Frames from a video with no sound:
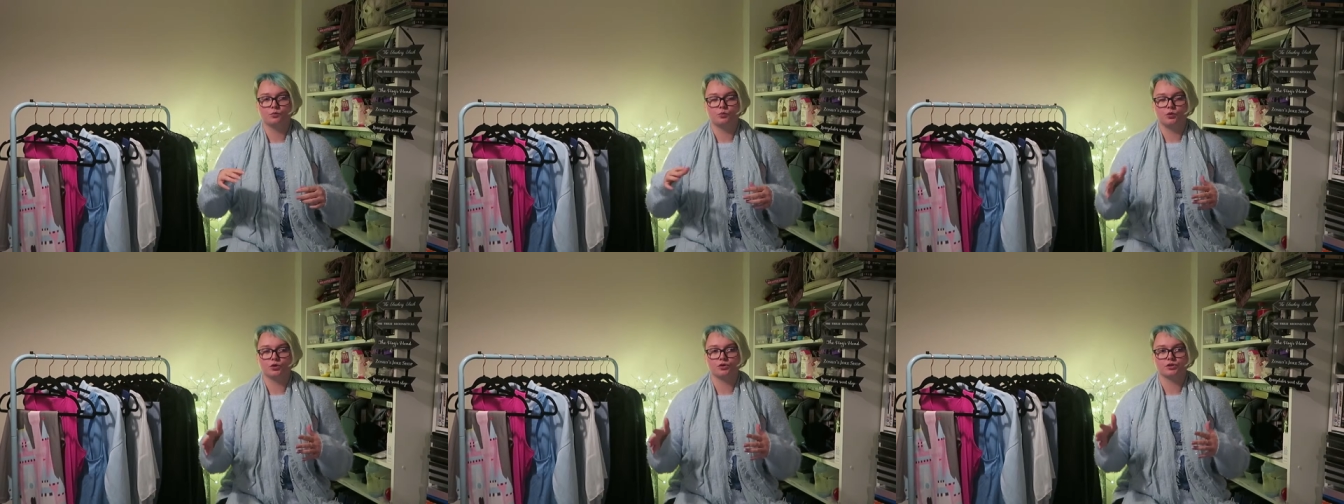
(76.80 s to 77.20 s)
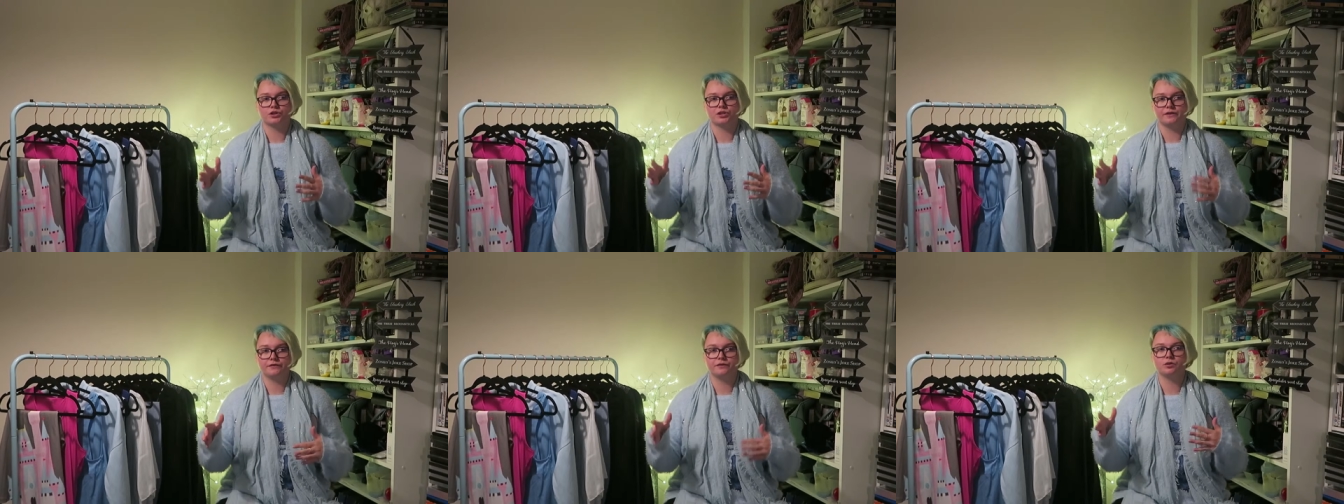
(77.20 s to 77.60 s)
was
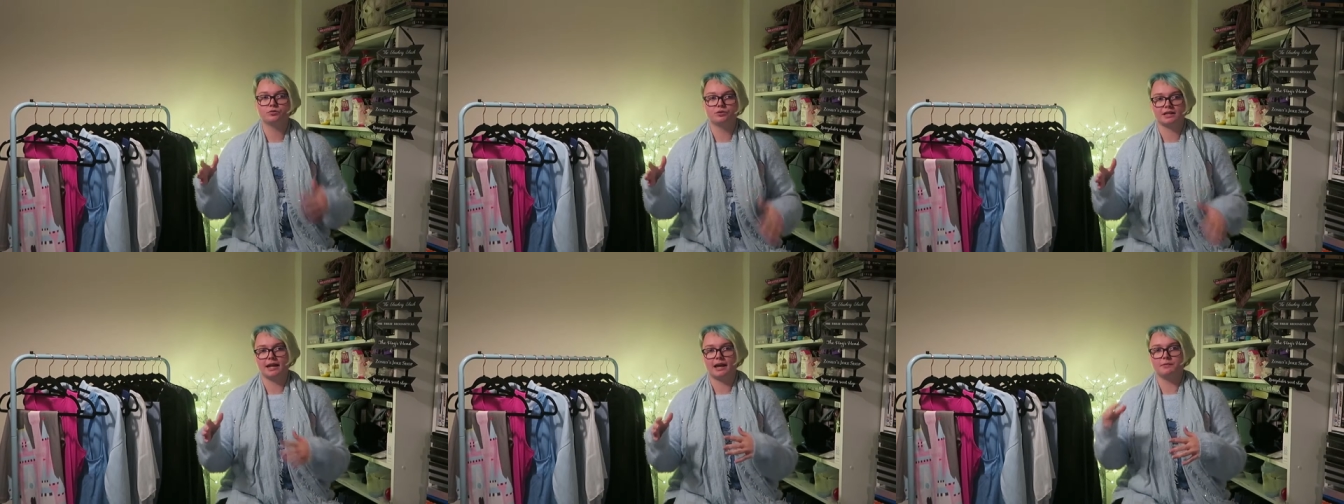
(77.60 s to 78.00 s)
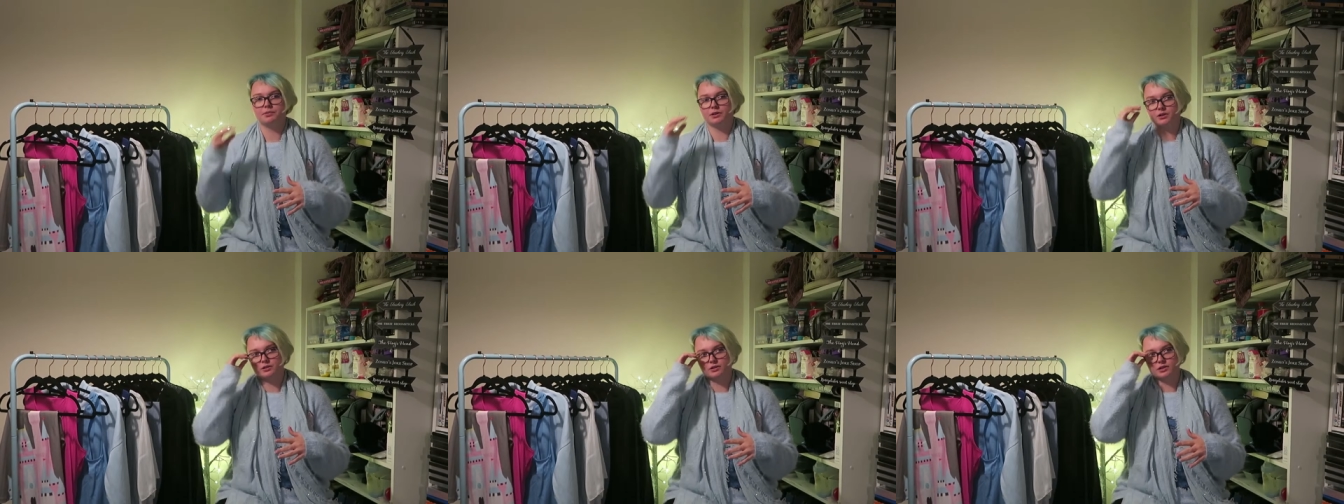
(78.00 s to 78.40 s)
difficult to get
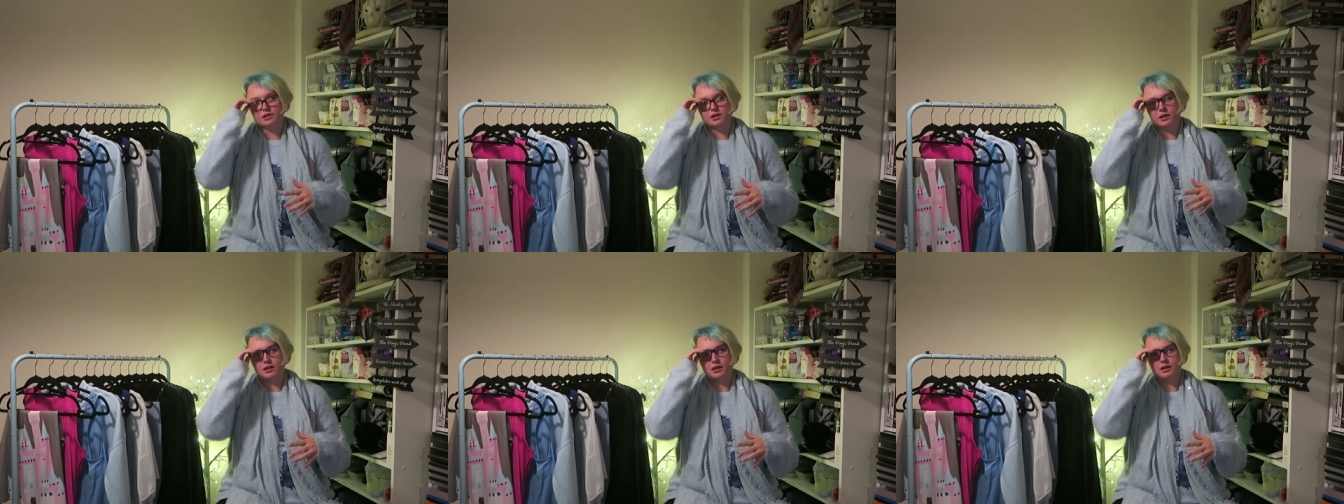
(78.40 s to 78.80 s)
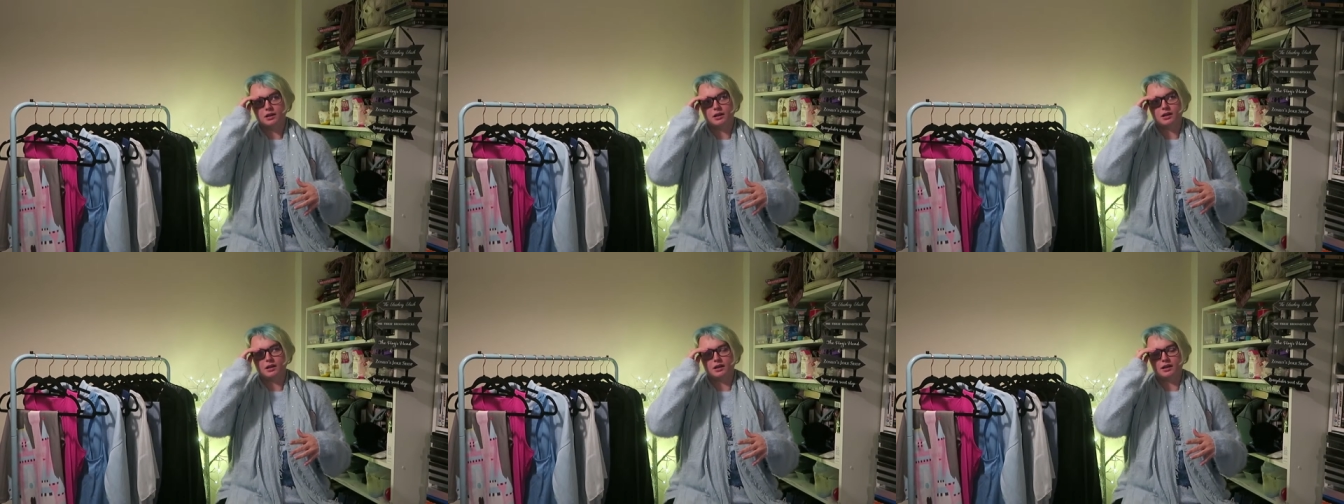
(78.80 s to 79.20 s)
because
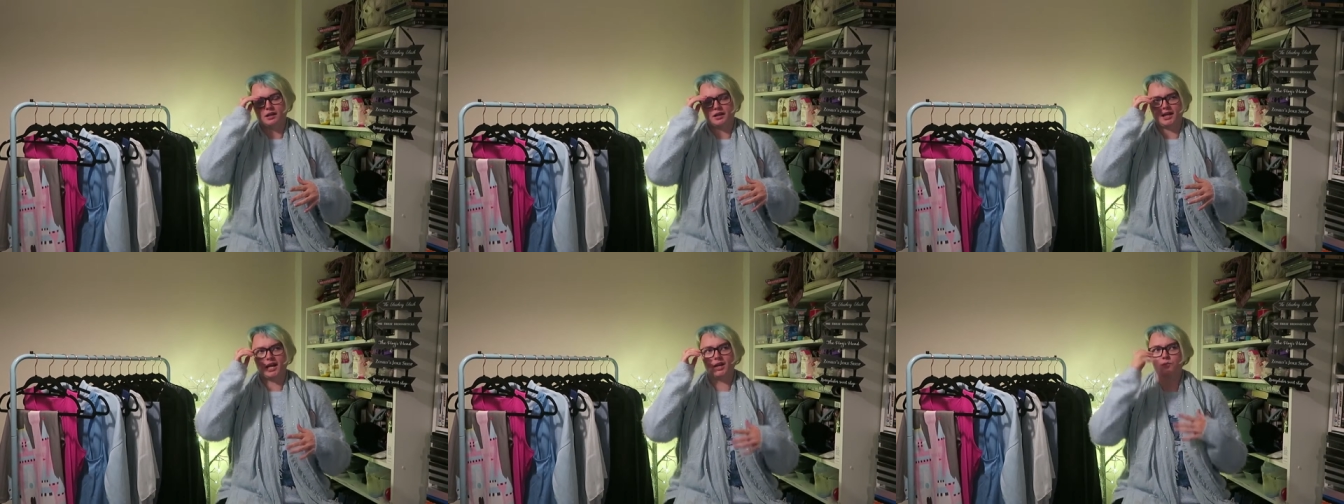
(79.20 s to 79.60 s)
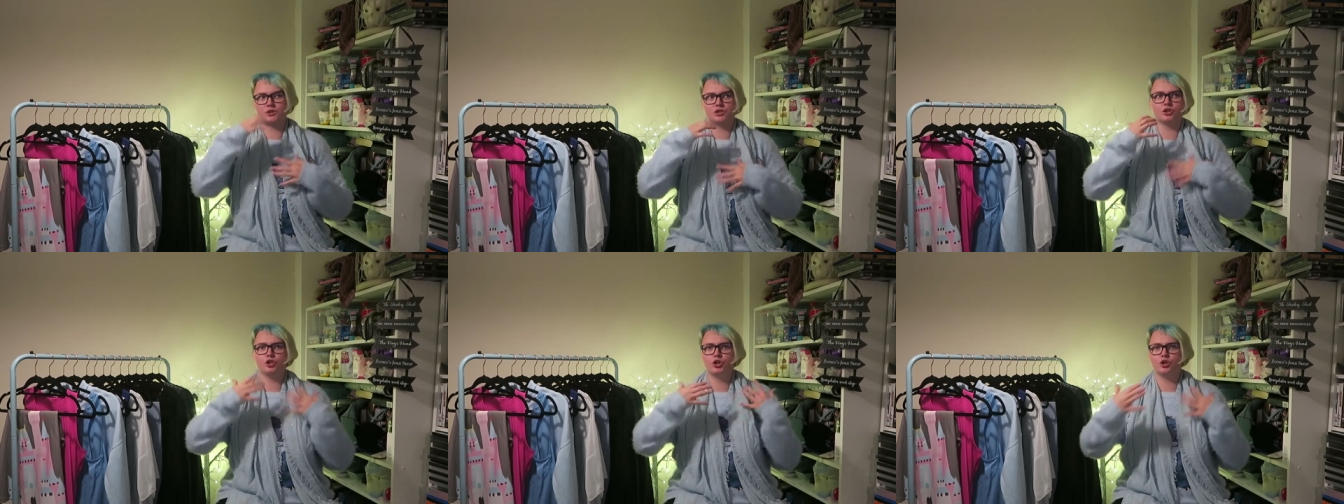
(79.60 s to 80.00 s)
it
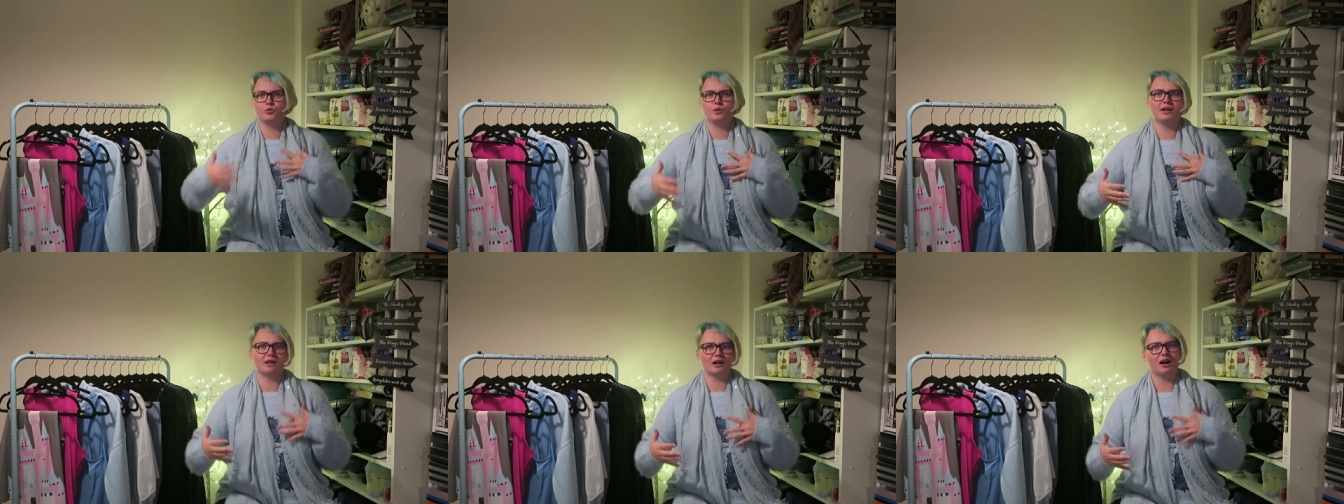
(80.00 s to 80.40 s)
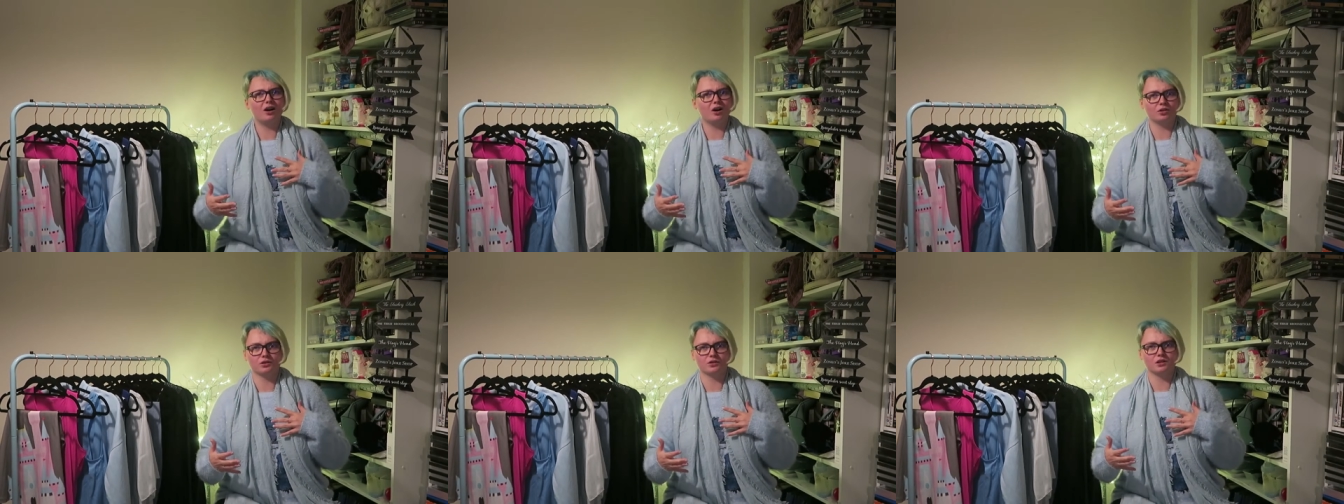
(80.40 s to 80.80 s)
was new in at
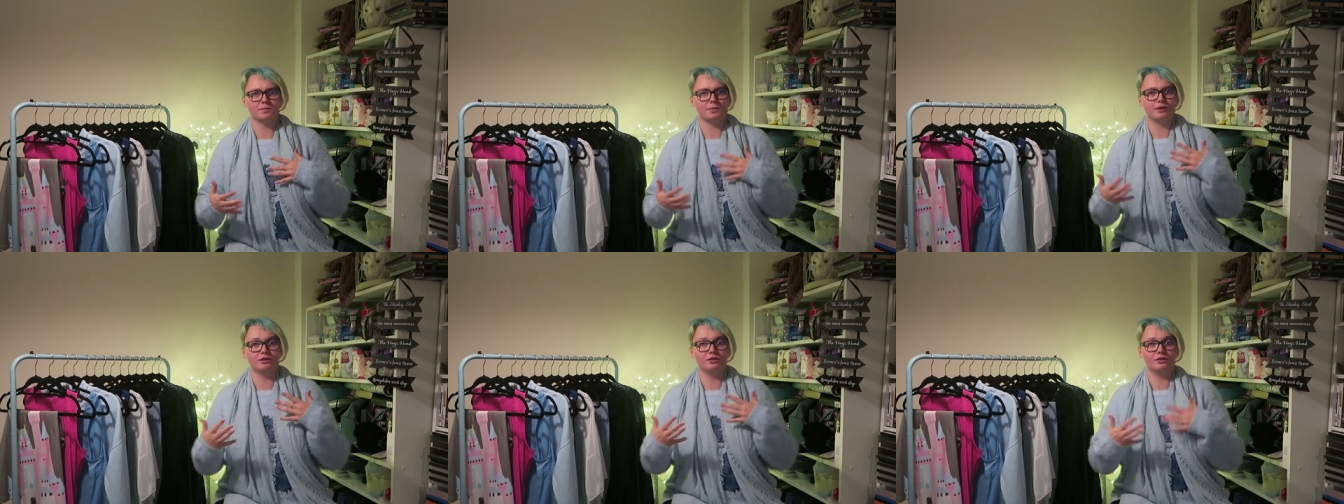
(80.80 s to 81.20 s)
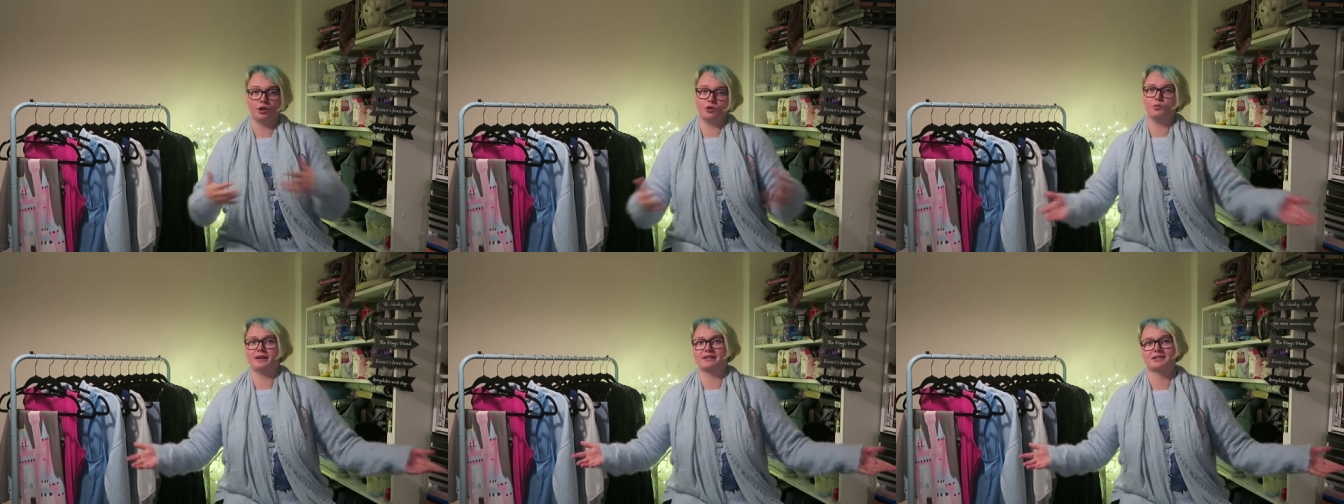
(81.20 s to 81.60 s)
Argos but
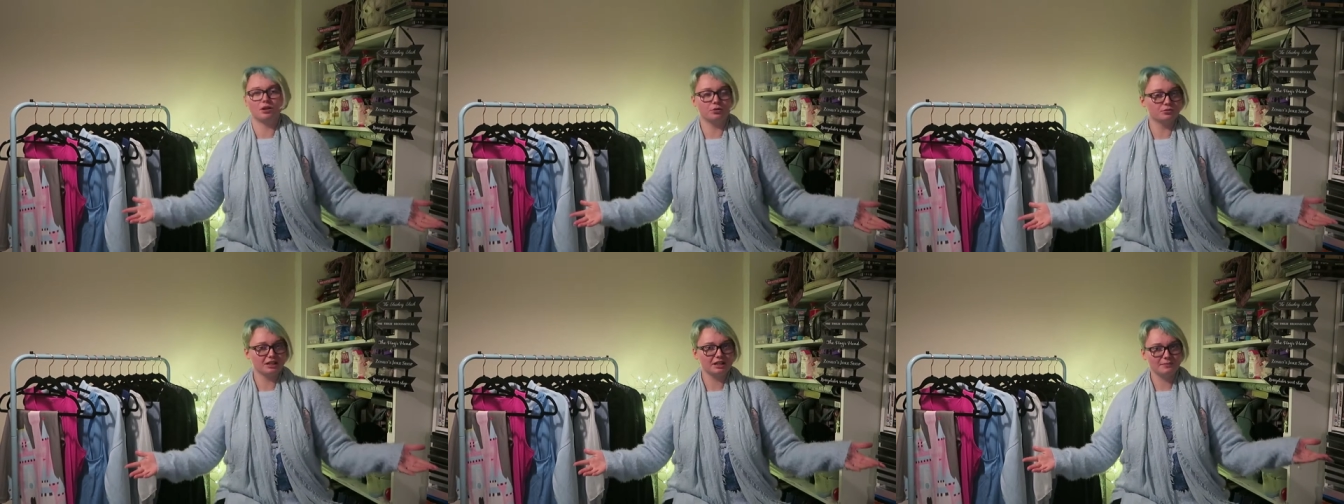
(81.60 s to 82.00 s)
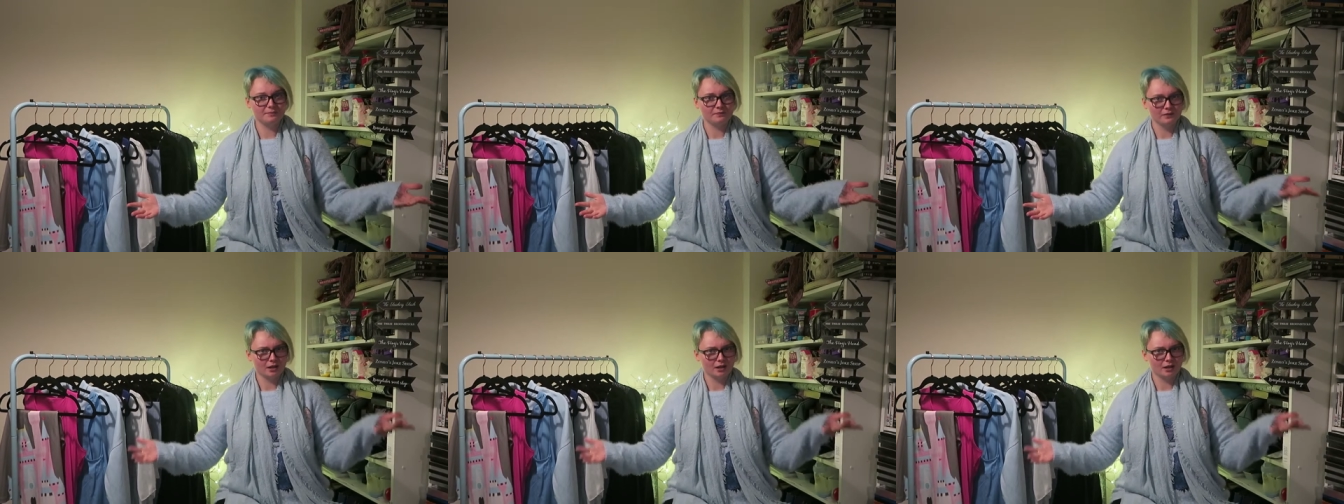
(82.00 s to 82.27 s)
nowhere sold it,